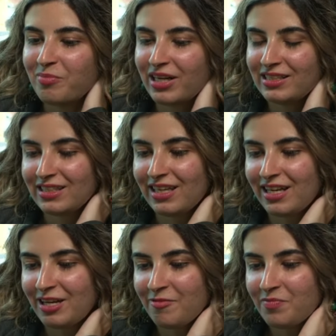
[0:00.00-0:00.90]
but
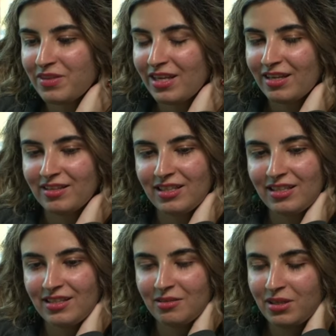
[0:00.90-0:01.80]
um, the
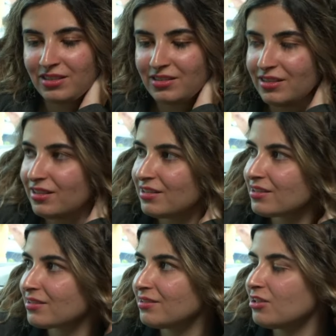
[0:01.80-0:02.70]
the main thing is
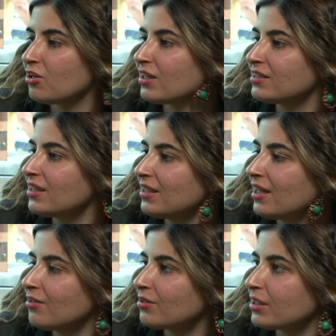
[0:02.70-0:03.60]
no, that's not
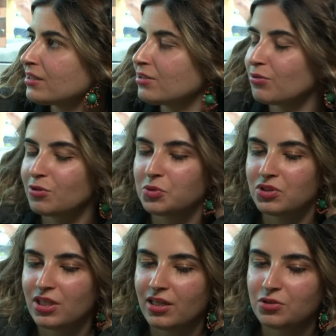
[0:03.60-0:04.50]
how getting norms and
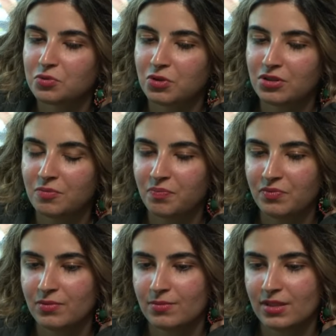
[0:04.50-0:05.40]
titles work
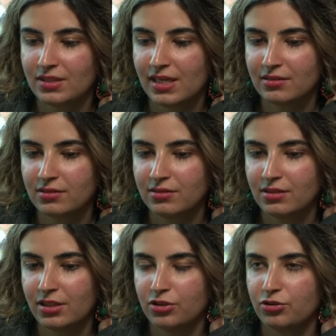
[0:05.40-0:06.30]
exactly
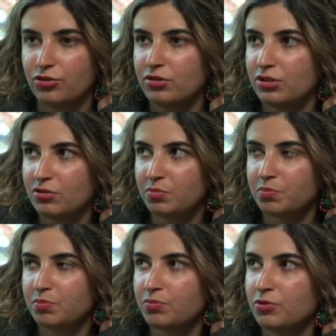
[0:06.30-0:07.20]
you do need to
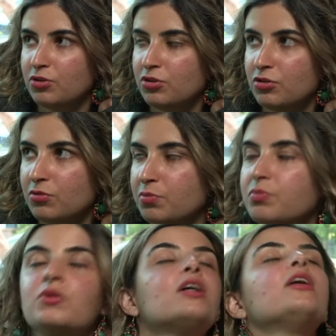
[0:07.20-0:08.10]
you need to
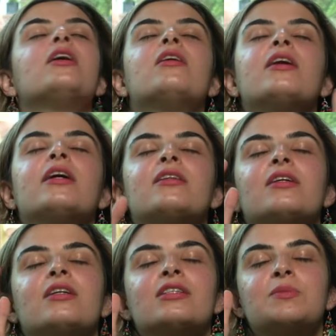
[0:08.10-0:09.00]
it
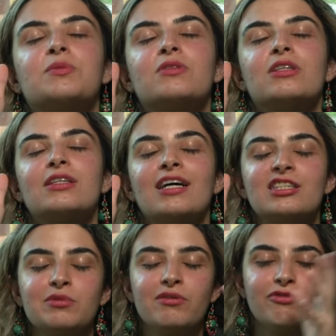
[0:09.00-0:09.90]
is it has
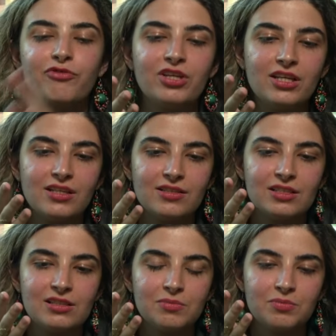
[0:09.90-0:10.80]
to be a FIDE
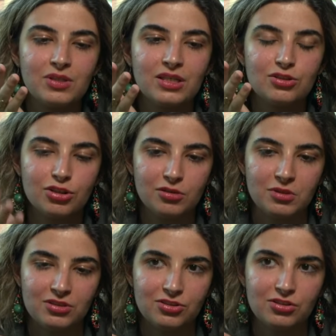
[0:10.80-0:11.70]
uh,
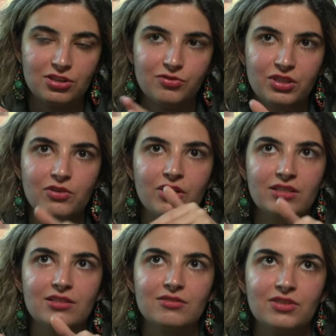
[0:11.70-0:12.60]
tournaments. It's FIDE
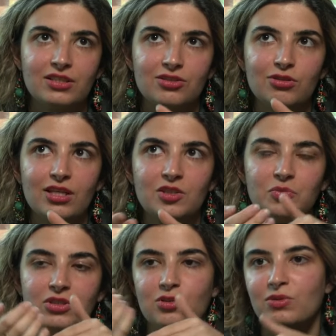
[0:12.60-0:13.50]
rated events. You can't
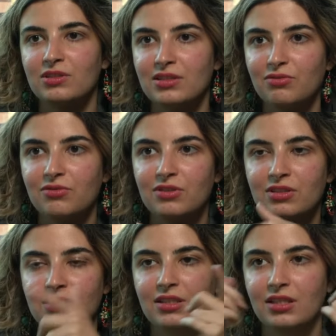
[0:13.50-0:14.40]
play a USCF event
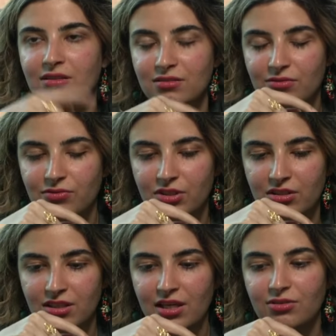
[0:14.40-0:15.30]
and gain FIDE
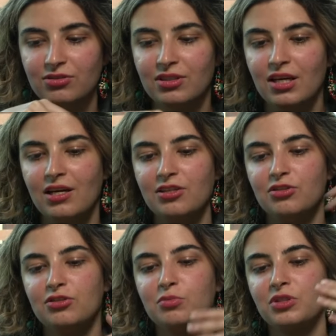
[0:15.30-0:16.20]
titles. You
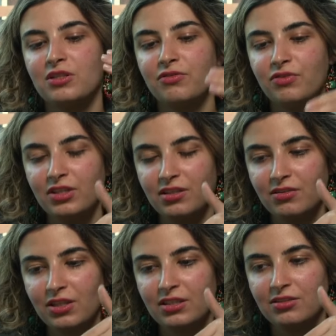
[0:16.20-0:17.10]
need to play FIDE
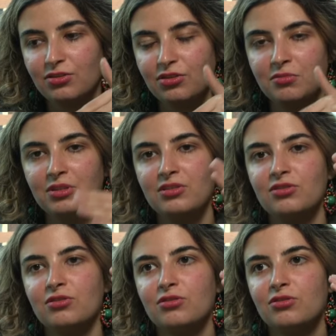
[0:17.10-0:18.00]
rated tournaments.
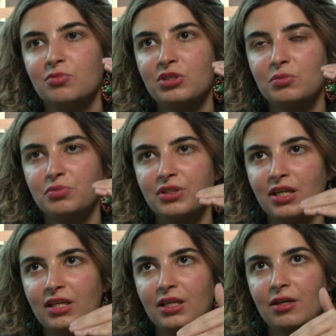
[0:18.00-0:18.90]
You need to be
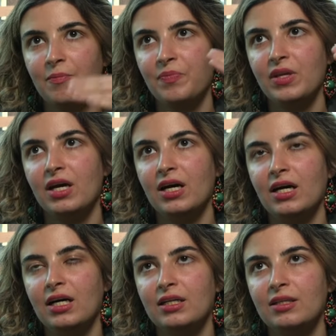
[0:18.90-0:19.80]
playing a
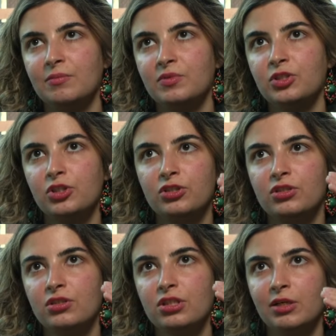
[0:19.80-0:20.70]
uh,
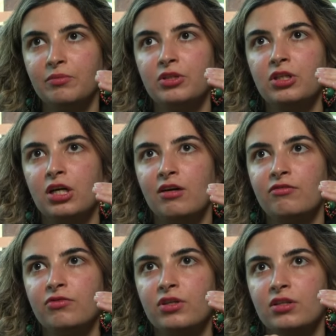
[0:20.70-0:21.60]
certain number
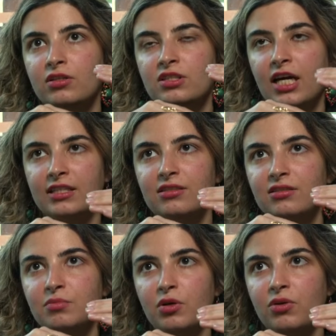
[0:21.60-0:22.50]
of titled
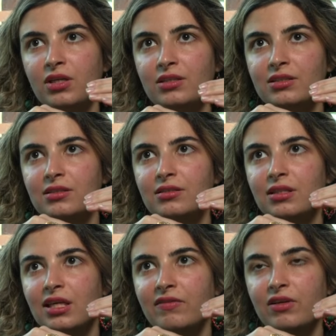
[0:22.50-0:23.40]
opponents.
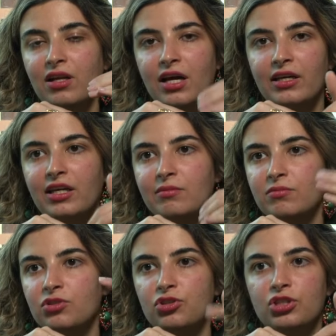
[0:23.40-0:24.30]
Even
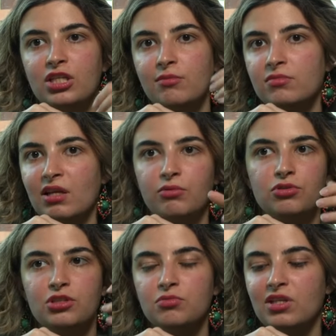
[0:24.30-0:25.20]
IMs, GMs,
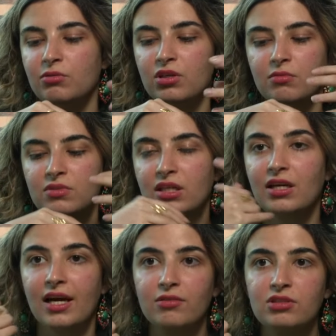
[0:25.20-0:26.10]
WGMs, WM, they
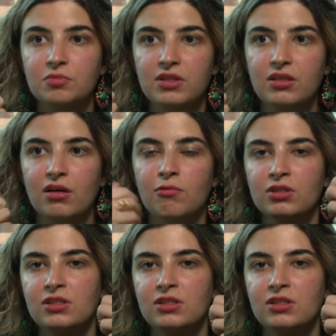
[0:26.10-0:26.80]
count depending on what